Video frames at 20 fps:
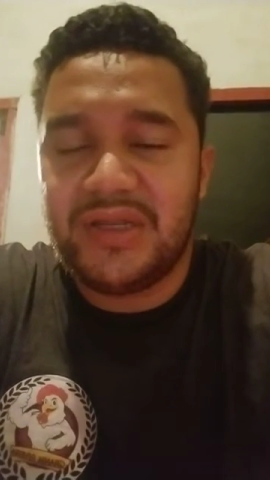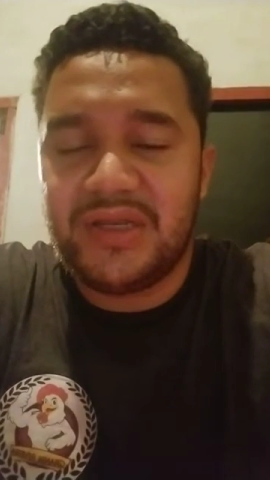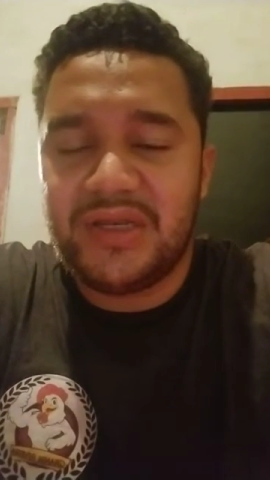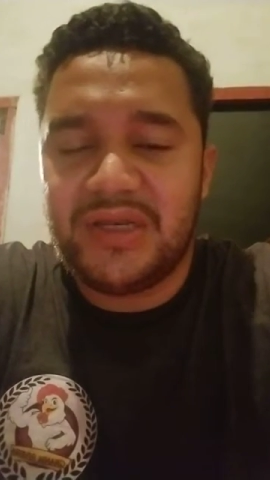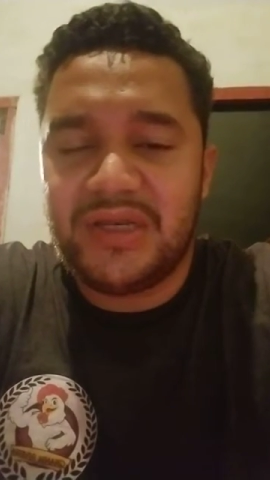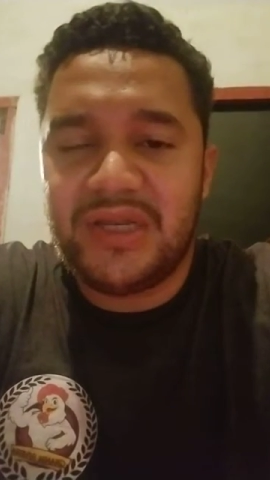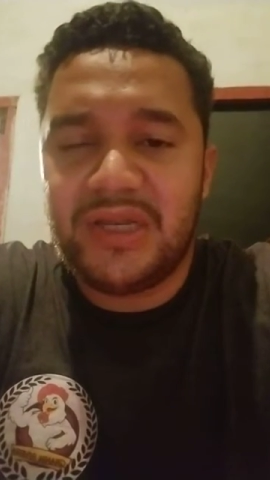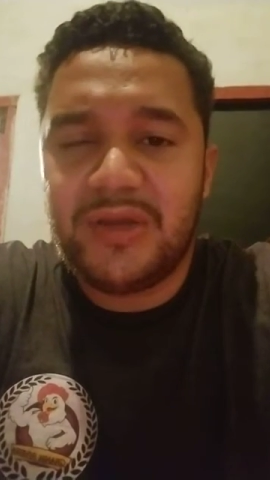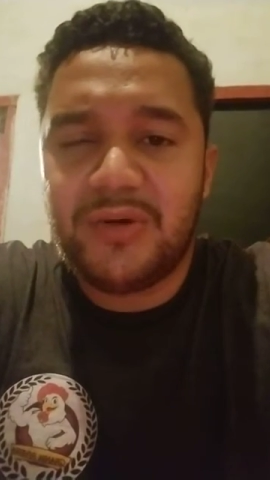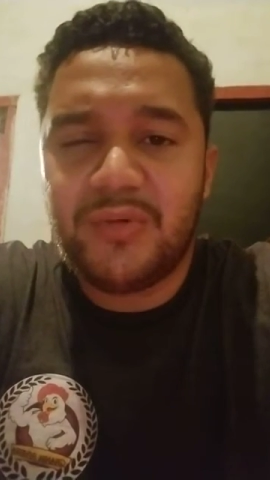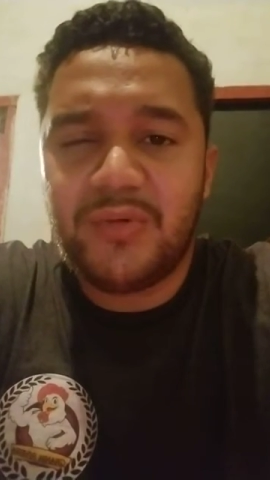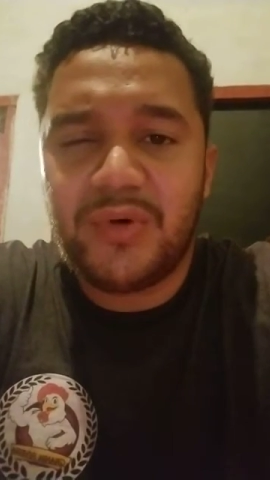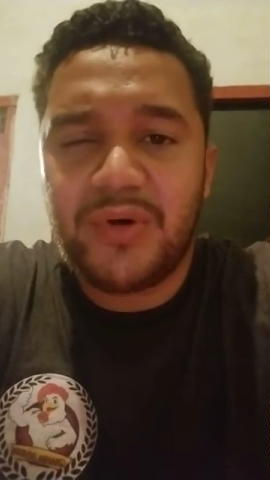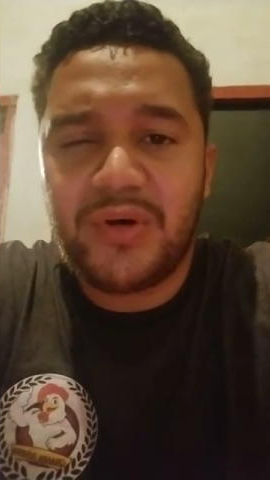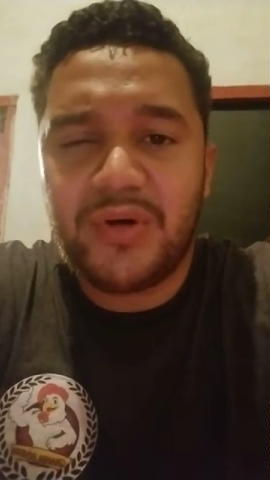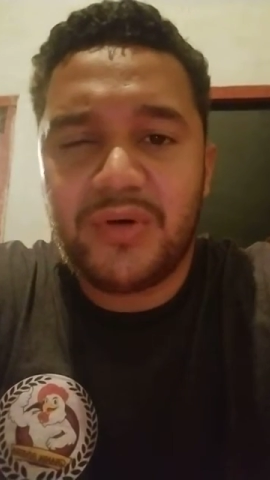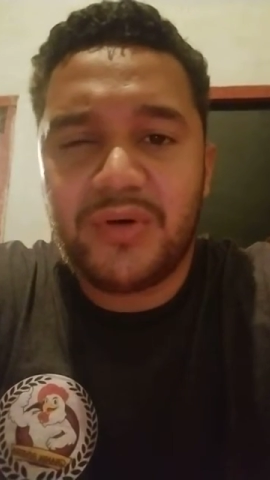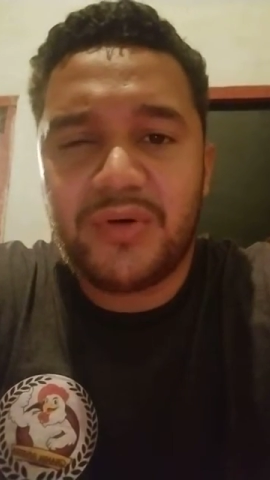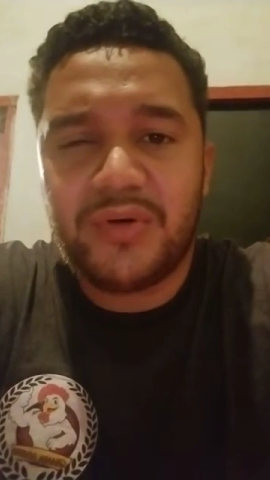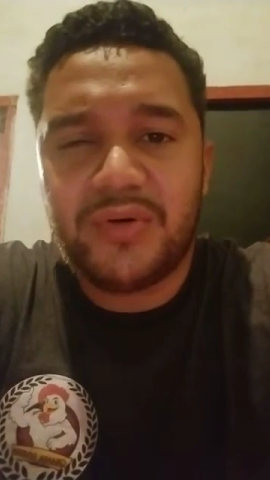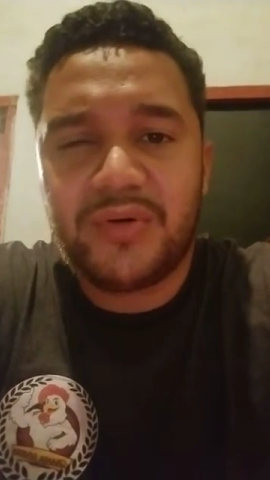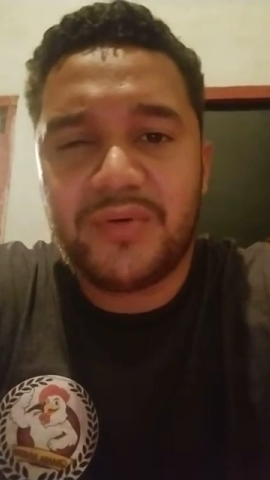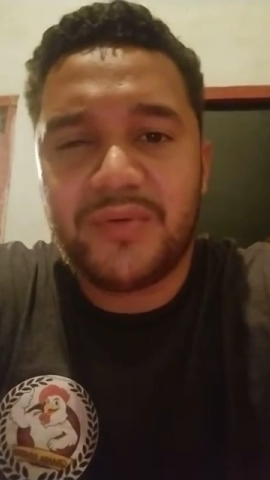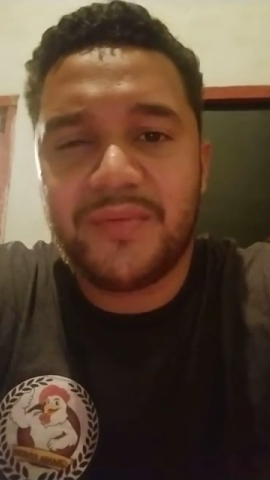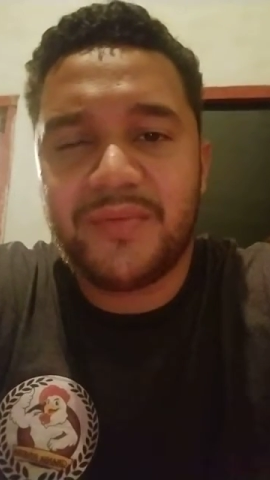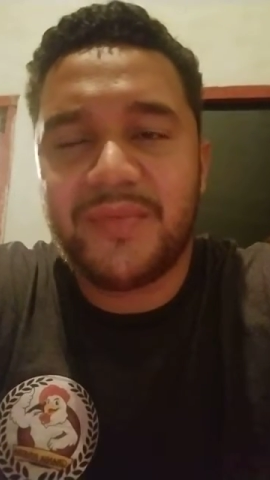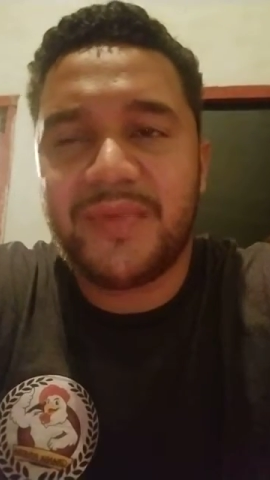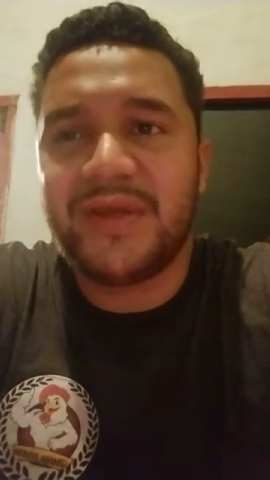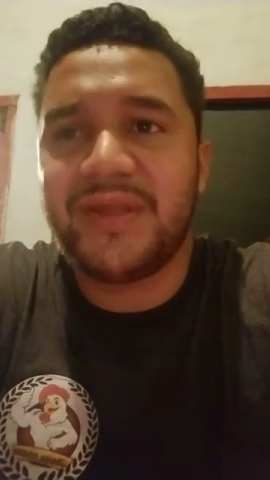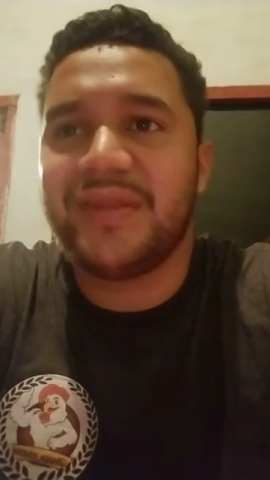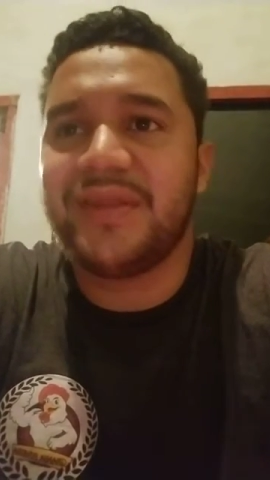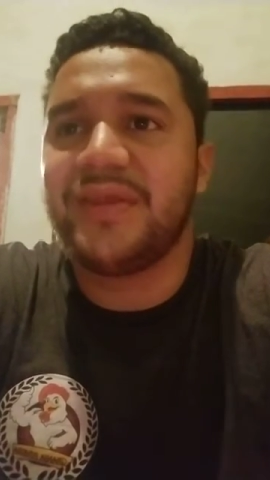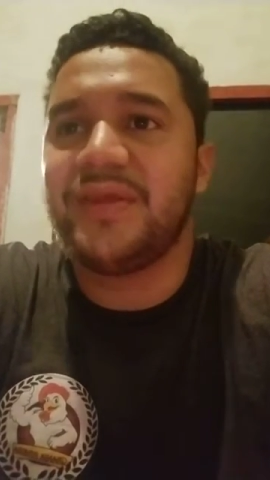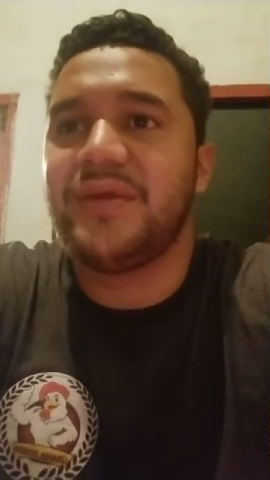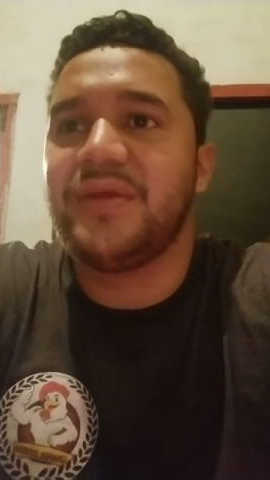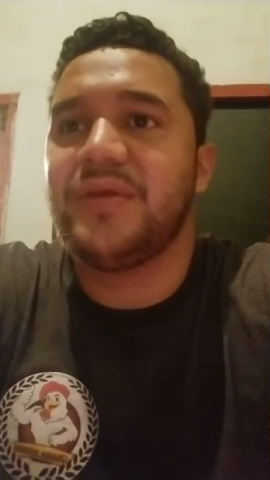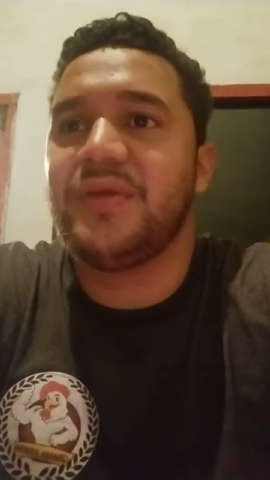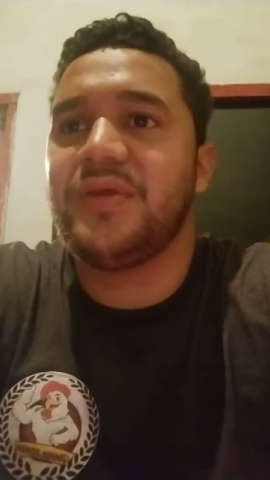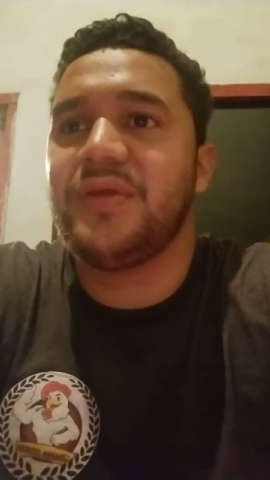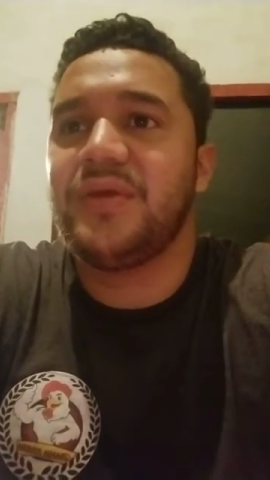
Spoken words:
lingual method.